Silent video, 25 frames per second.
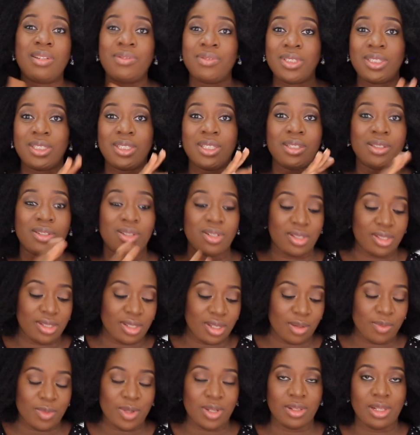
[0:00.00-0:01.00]
Everything
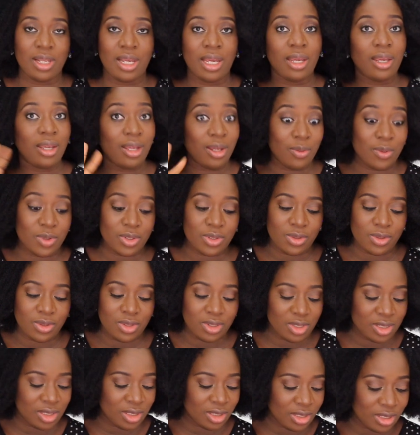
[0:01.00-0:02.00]
just came out like it was so
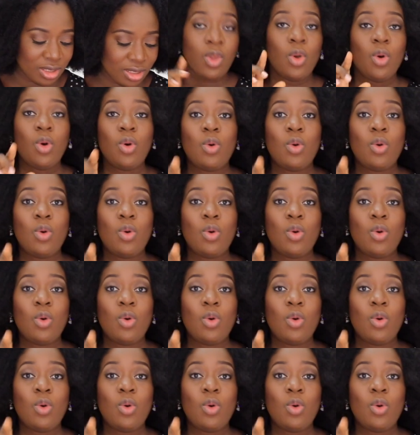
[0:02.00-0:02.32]
easy.